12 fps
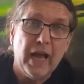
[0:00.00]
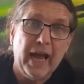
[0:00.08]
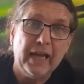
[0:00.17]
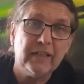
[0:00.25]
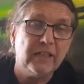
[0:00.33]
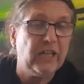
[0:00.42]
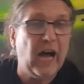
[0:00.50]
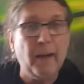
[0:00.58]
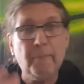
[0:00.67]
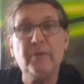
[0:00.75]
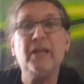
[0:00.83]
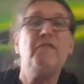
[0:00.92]
and as
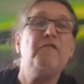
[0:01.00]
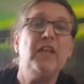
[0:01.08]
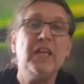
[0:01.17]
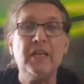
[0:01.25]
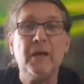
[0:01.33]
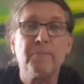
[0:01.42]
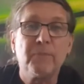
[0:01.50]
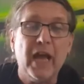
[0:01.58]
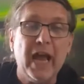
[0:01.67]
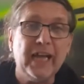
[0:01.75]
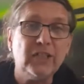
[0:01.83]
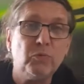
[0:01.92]
uplifting
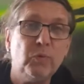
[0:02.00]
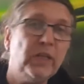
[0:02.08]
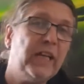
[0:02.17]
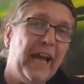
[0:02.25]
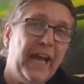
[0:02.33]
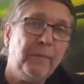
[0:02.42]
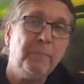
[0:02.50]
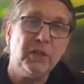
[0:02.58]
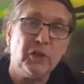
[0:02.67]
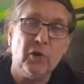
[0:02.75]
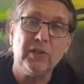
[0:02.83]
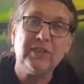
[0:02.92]
as we can
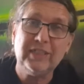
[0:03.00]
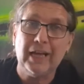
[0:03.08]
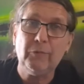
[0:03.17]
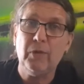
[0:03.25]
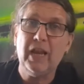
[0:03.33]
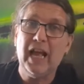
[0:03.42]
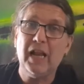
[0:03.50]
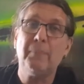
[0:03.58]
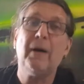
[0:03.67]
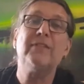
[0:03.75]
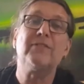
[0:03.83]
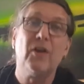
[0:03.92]
because that will
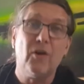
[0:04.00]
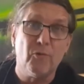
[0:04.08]
help us